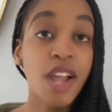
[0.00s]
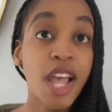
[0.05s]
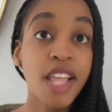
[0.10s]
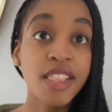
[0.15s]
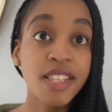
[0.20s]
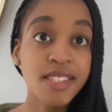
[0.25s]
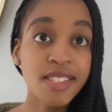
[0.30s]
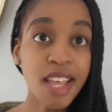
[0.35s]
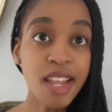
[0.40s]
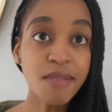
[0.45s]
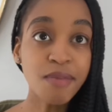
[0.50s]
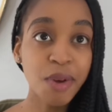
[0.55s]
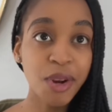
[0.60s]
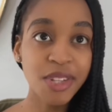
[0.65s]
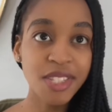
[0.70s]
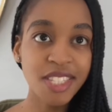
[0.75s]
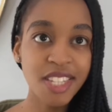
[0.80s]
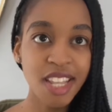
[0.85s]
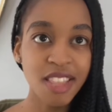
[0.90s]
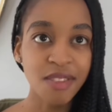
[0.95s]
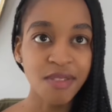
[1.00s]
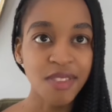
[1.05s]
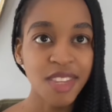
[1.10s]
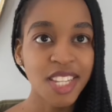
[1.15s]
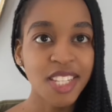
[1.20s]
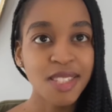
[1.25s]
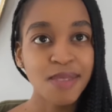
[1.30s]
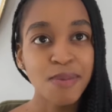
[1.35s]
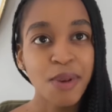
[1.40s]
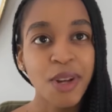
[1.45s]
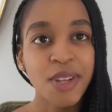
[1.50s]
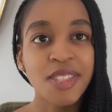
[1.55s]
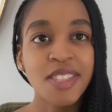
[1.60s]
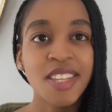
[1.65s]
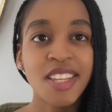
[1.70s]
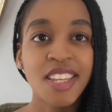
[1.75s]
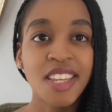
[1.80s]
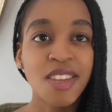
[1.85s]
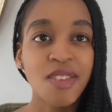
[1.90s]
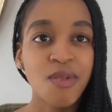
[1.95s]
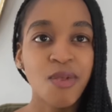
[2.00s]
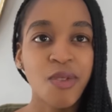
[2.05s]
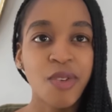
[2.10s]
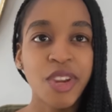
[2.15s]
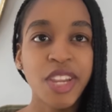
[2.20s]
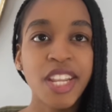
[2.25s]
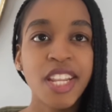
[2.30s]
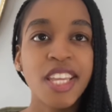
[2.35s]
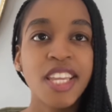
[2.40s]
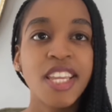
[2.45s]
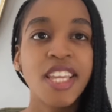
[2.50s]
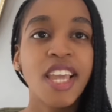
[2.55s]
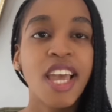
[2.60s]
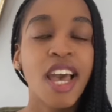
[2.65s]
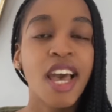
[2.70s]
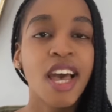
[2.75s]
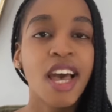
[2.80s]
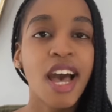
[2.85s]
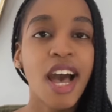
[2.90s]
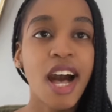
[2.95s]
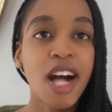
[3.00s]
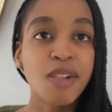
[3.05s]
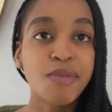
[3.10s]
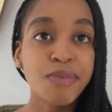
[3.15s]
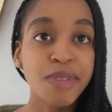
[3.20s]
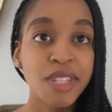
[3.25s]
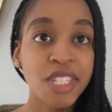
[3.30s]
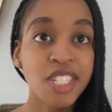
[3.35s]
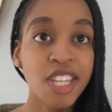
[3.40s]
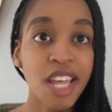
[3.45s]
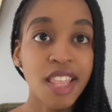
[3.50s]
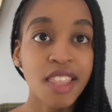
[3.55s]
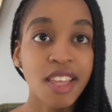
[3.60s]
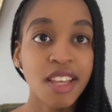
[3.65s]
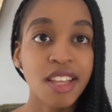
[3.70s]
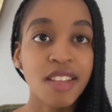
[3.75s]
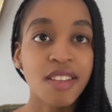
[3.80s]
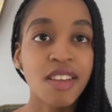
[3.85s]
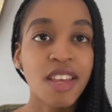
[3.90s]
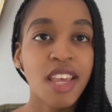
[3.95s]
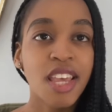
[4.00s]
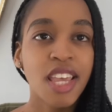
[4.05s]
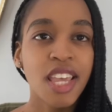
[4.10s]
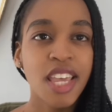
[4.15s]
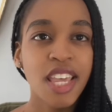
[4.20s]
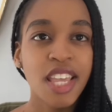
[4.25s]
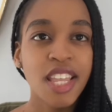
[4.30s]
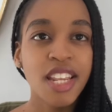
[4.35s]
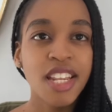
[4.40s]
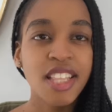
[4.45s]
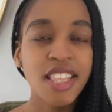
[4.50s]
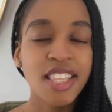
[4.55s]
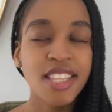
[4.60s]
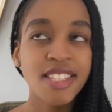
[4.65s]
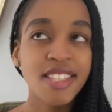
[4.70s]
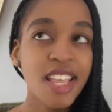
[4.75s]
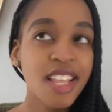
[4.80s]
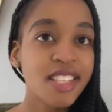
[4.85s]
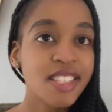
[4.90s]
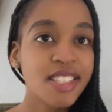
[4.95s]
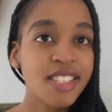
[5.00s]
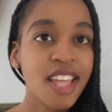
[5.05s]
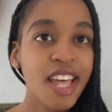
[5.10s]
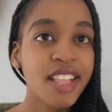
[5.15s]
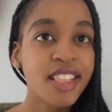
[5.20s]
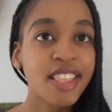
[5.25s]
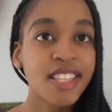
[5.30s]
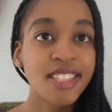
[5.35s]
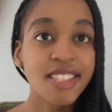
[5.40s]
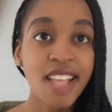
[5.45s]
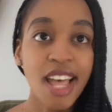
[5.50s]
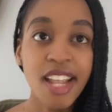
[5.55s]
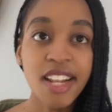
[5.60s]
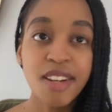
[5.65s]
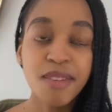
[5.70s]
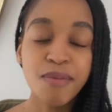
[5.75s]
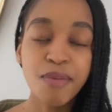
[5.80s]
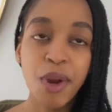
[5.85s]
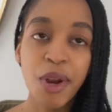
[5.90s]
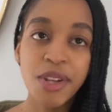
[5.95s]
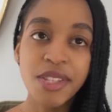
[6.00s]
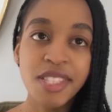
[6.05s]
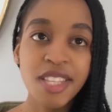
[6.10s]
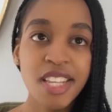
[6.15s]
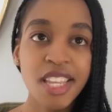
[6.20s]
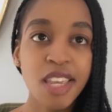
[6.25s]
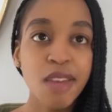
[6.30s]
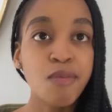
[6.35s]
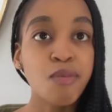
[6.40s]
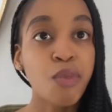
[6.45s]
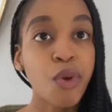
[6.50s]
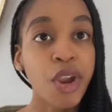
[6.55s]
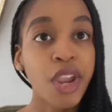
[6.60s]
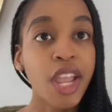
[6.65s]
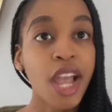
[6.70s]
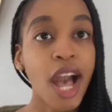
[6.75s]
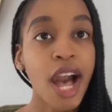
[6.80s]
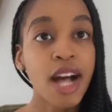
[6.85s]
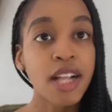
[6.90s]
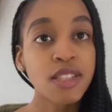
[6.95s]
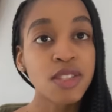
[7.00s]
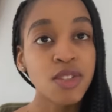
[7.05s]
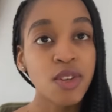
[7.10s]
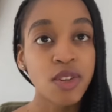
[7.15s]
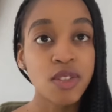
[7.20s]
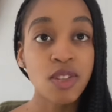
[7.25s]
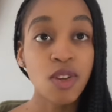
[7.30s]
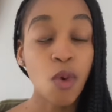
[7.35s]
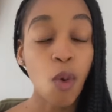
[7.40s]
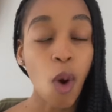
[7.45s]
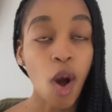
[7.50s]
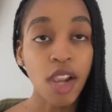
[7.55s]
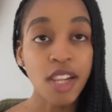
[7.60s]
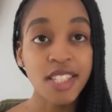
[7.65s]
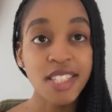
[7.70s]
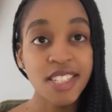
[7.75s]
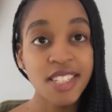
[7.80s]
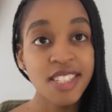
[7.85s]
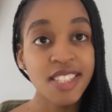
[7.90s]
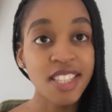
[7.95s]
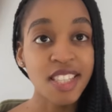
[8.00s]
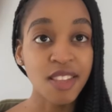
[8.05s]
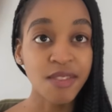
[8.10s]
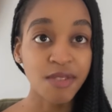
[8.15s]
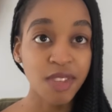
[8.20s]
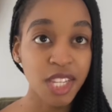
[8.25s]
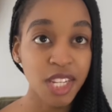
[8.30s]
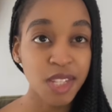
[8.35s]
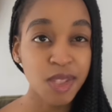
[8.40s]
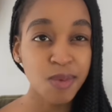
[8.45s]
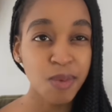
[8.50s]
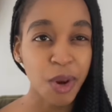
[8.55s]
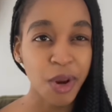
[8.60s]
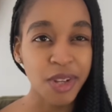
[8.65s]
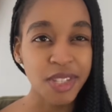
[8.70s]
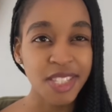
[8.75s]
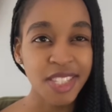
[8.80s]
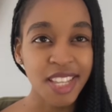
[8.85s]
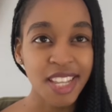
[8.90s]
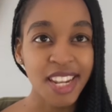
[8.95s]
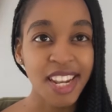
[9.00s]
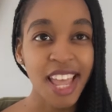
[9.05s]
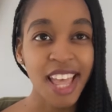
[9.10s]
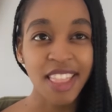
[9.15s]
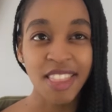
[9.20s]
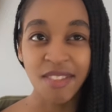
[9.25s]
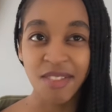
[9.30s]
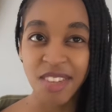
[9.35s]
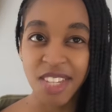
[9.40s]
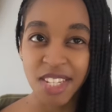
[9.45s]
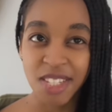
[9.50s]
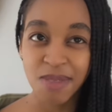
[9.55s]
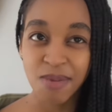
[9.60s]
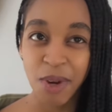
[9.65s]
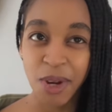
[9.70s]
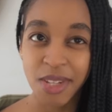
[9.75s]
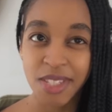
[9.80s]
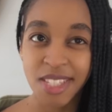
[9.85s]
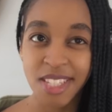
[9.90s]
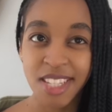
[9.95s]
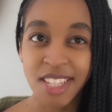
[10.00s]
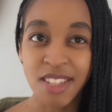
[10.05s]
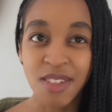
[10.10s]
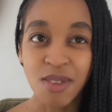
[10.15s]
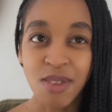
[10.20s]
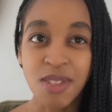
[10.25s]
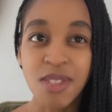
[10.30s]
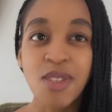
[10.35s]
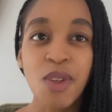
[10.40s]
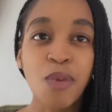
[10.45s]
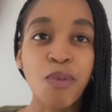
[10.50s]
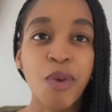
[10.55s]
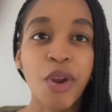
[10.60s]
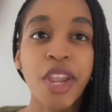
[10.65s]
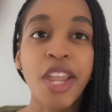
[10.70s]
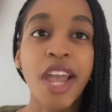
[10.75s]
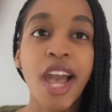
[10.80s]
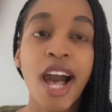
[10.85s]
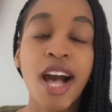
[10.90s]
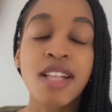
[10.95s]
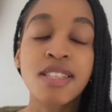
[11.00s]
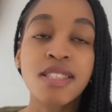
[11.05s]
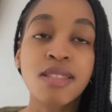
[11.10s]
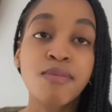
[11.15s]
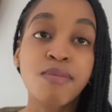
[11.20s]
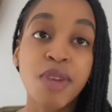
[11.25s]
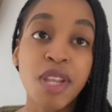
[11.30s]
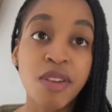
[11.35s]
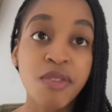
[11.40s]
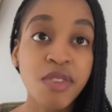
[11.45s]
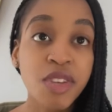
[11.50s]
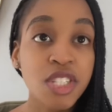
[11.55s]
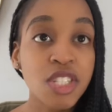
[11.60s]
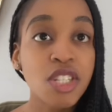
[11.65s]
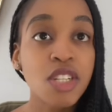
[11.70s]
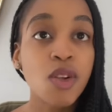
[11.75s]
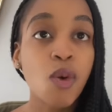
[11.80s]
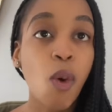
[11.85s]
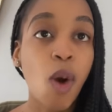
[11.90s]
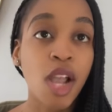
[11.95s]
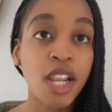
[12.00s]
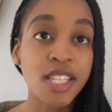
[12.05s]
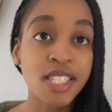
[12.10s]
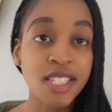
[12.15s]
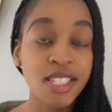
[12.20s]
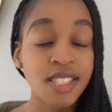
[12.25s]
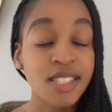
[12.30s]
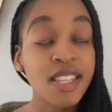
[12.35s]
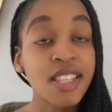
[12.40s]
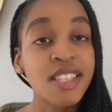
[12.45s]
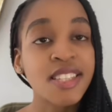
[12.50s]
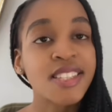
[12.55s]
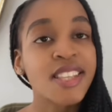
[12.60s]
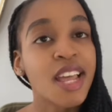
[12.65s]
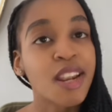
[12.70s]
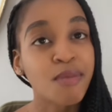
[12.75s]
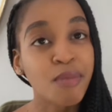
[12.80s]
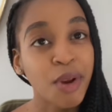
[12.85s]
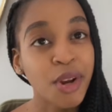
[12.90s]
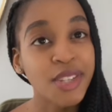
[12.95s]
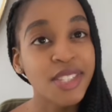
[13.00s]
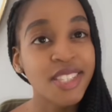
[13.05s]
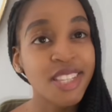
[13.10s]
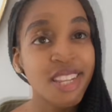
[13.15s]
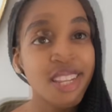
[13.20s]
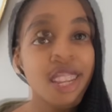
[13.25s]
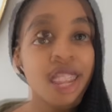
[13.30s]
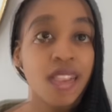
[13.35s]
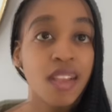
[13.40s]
And the Sun person and the Venus person can really help each other in the sense that the Sun person can bring out certain qualities in the Venus person, and the Venus person can also bring out some beneficial qualities in the Sun person.